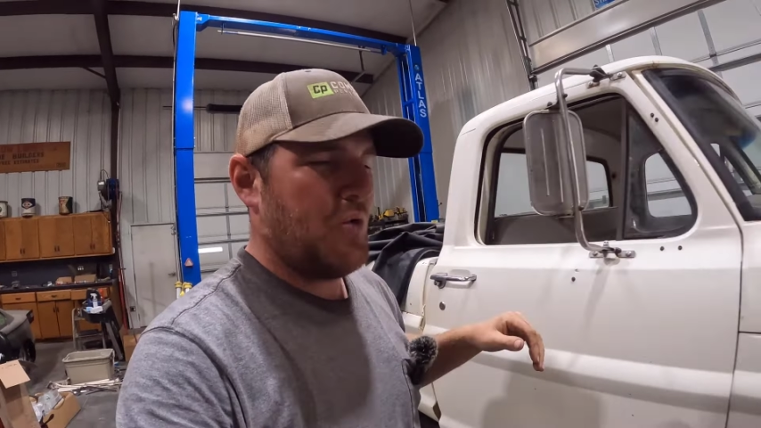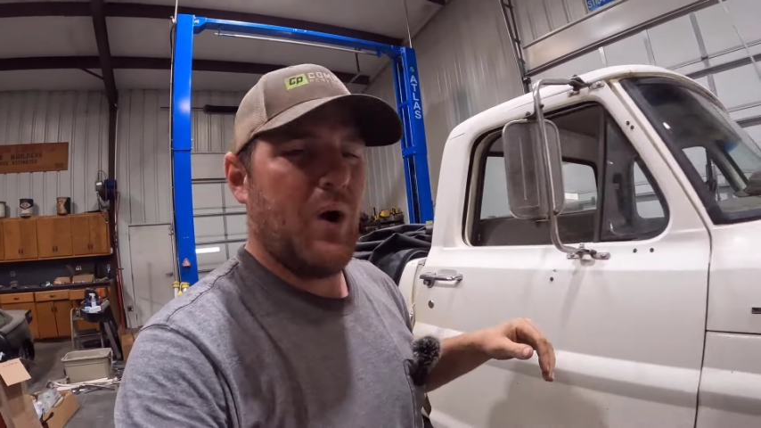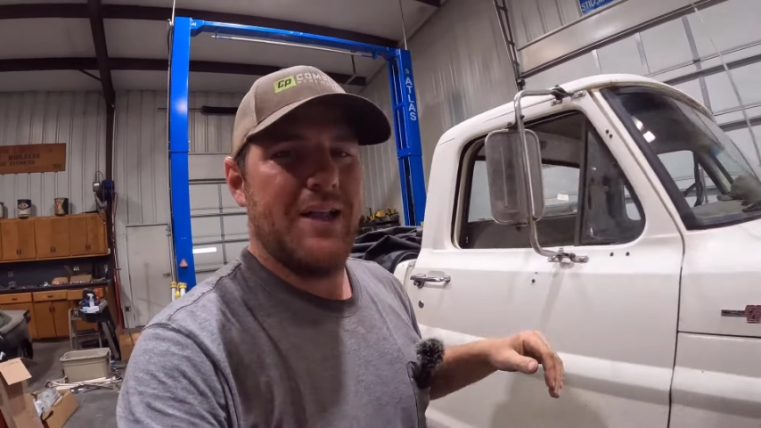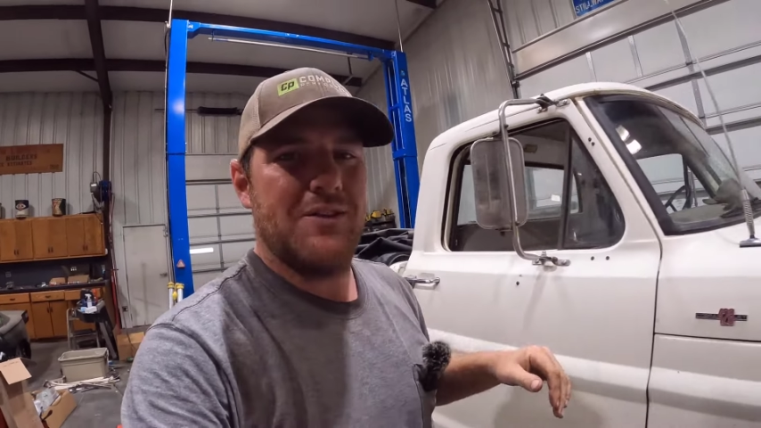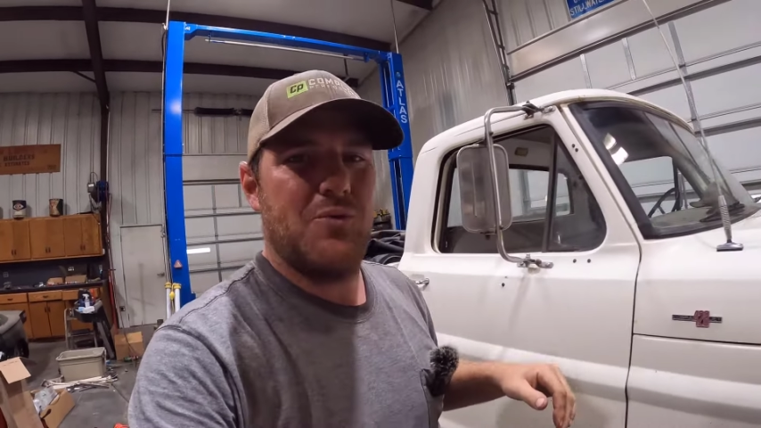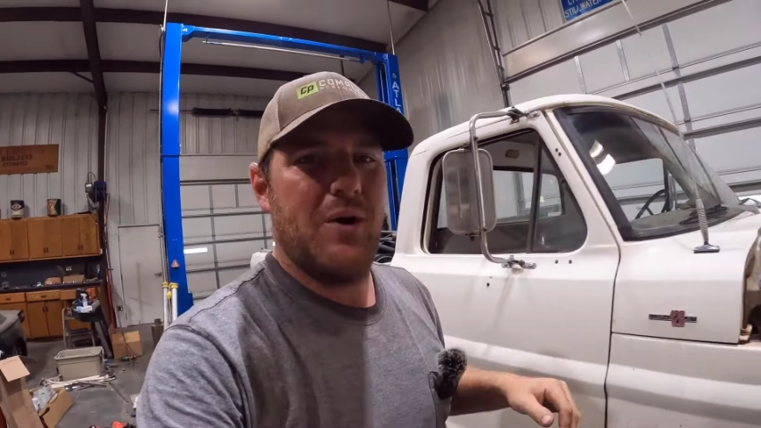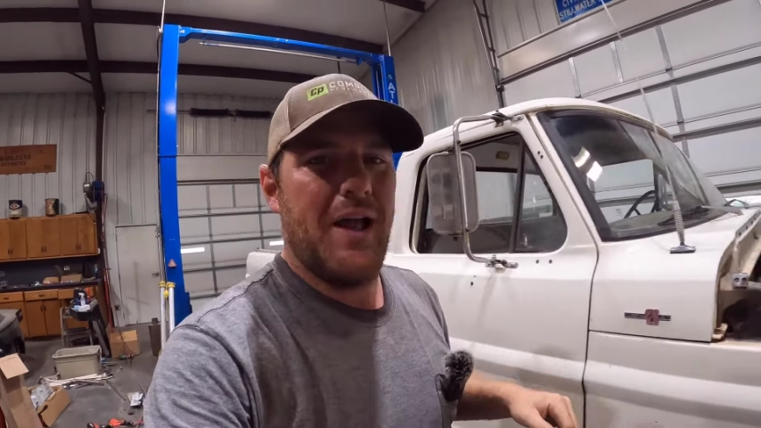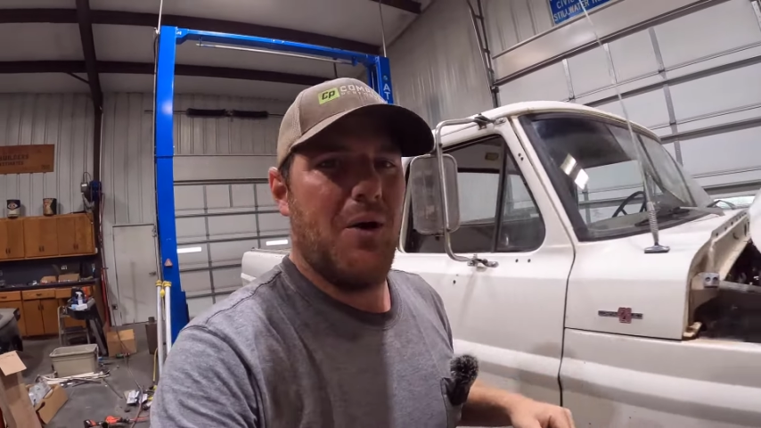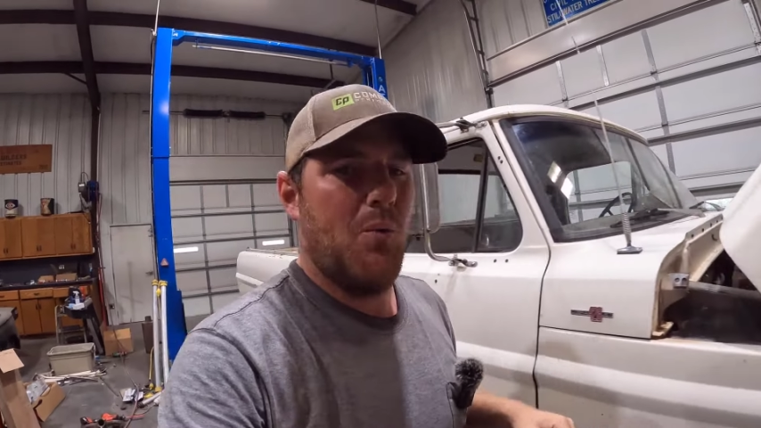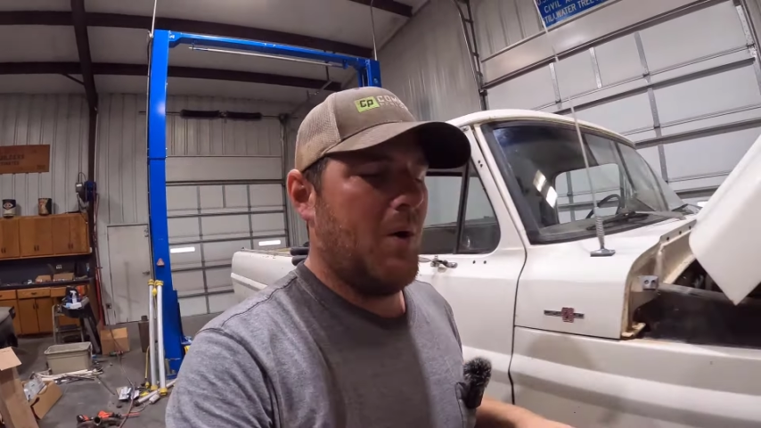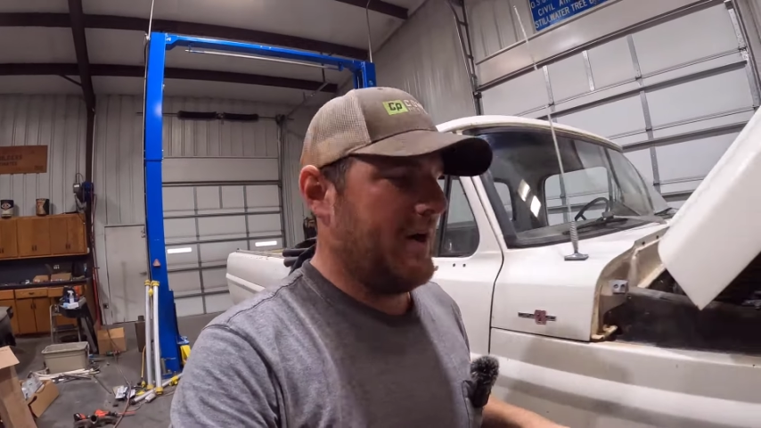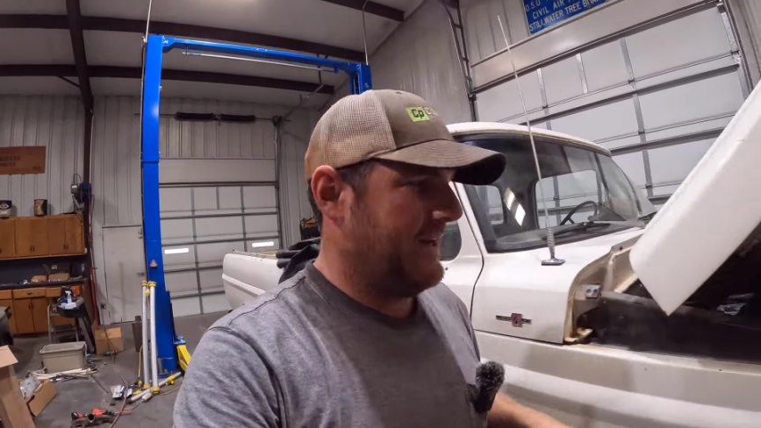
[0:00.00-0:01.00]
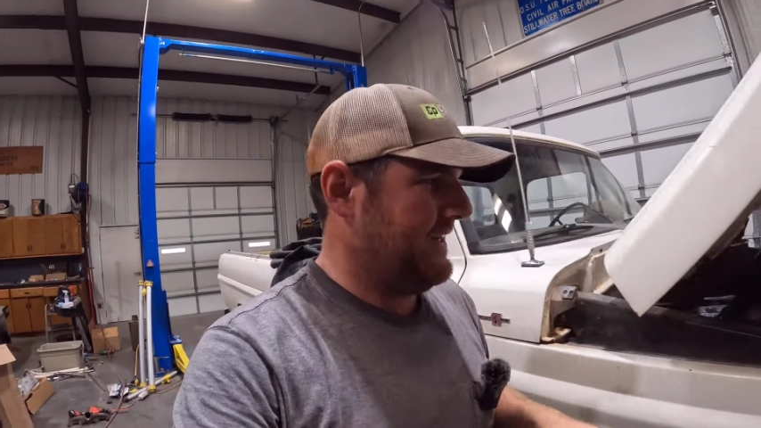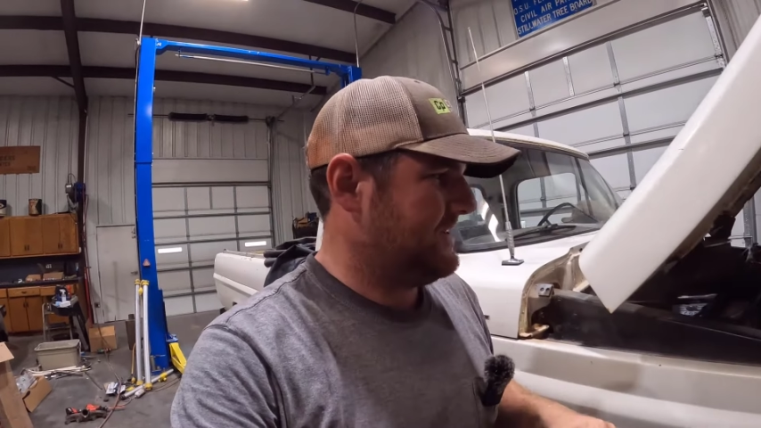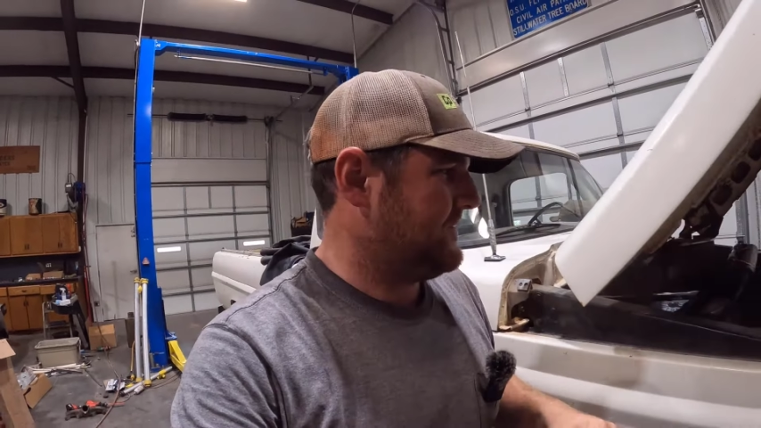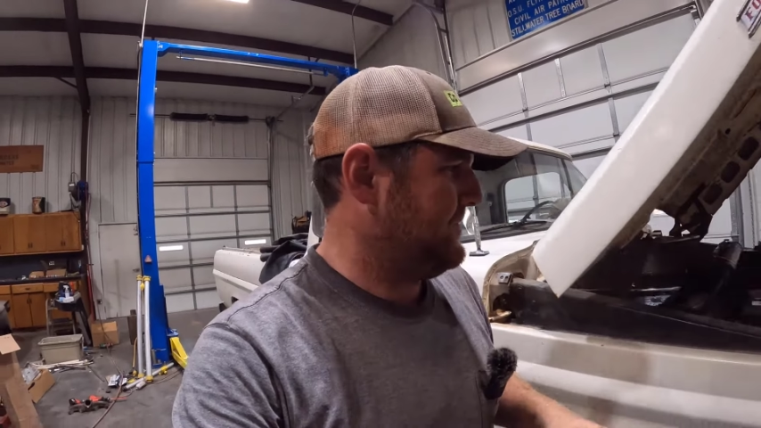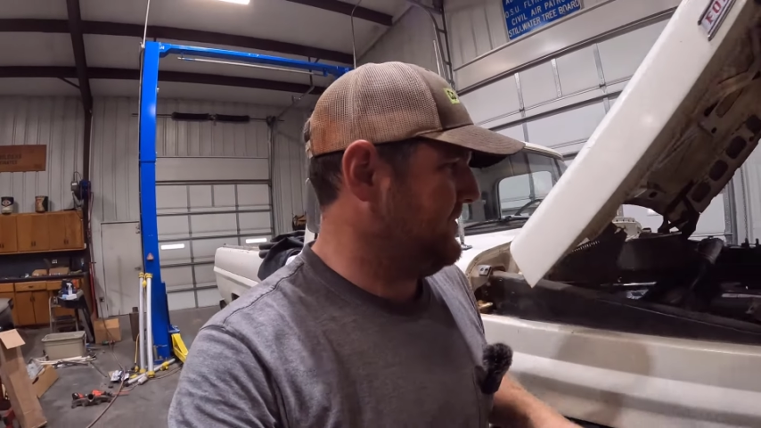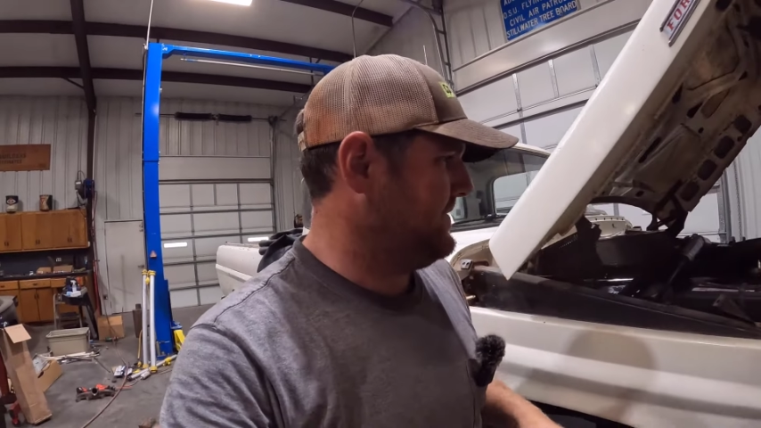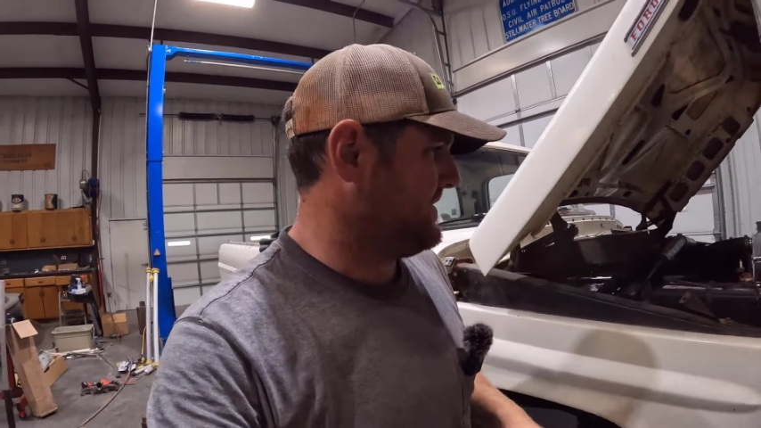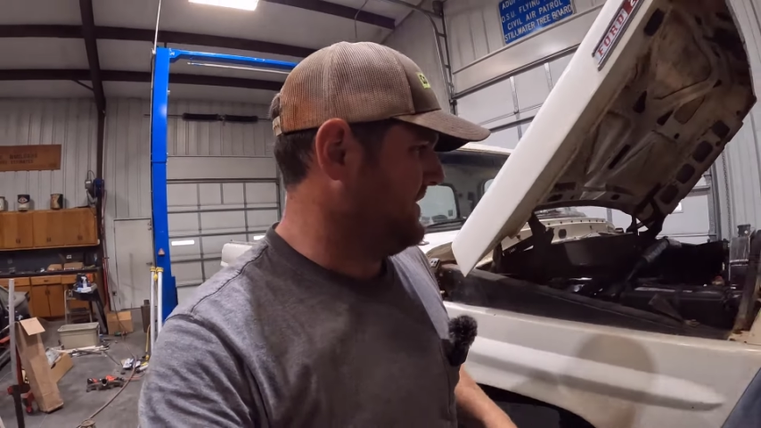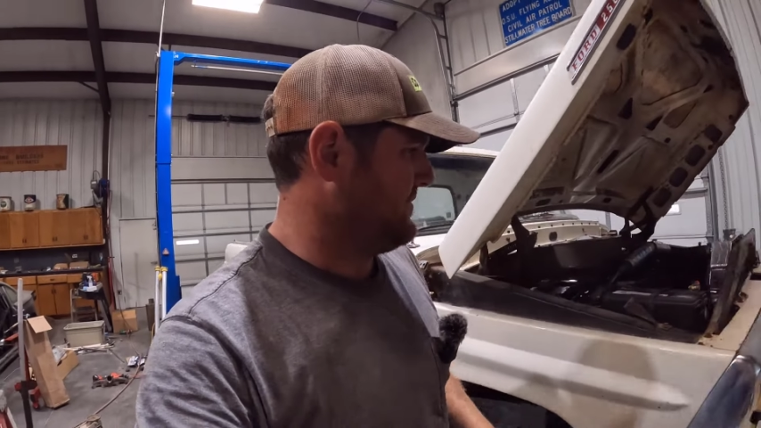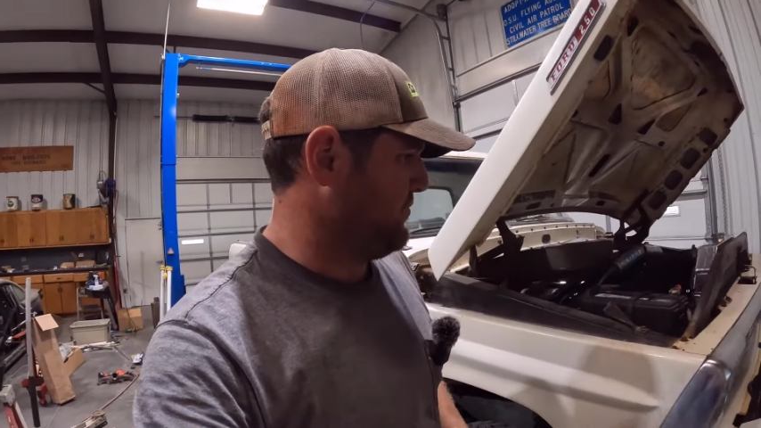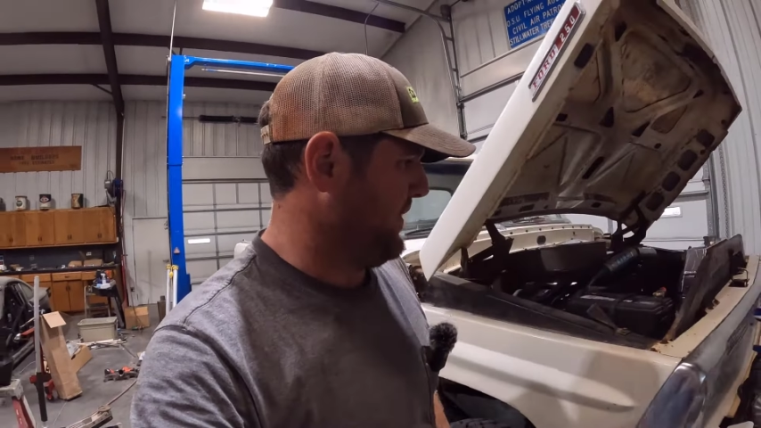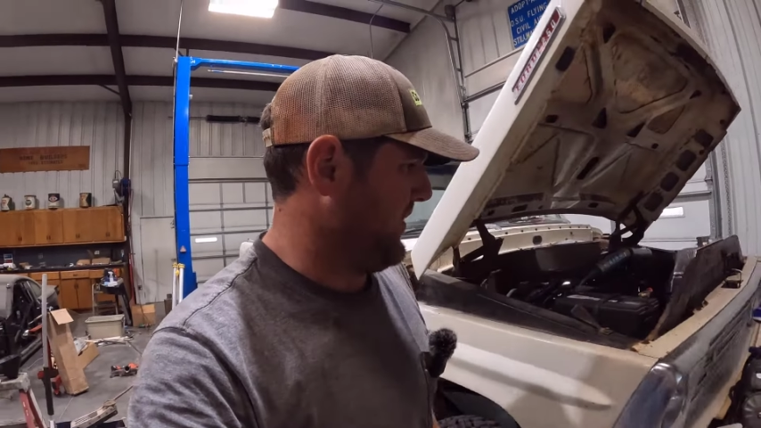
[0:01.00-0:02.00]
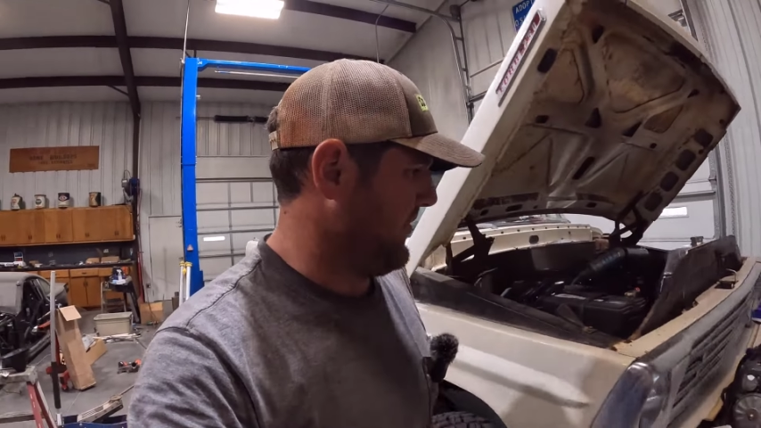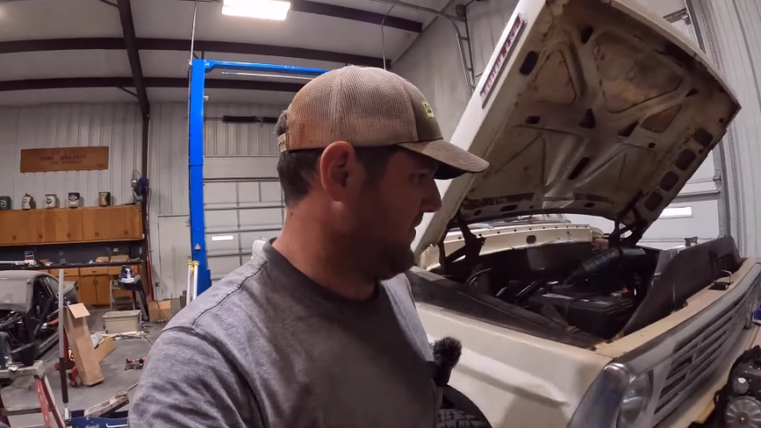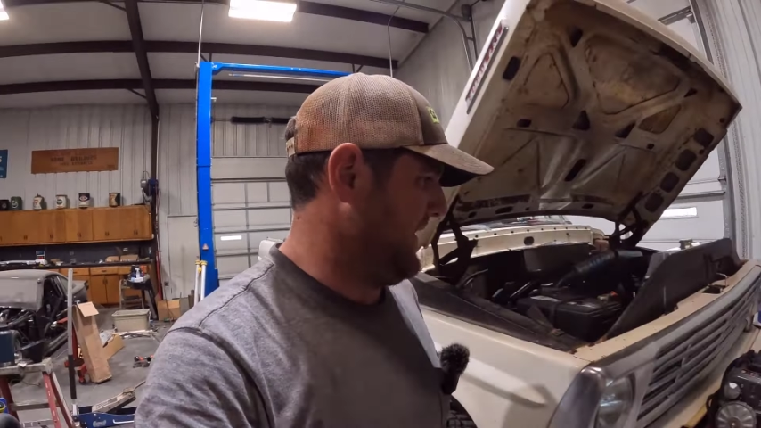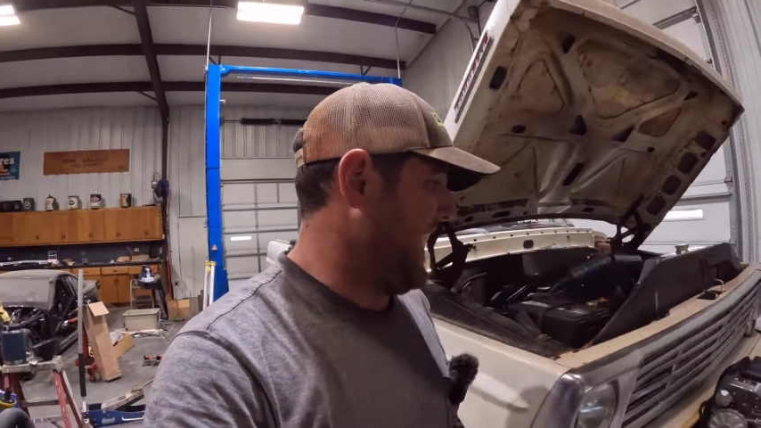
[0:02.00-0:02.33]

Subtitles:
quite the way I wanted it to, since we are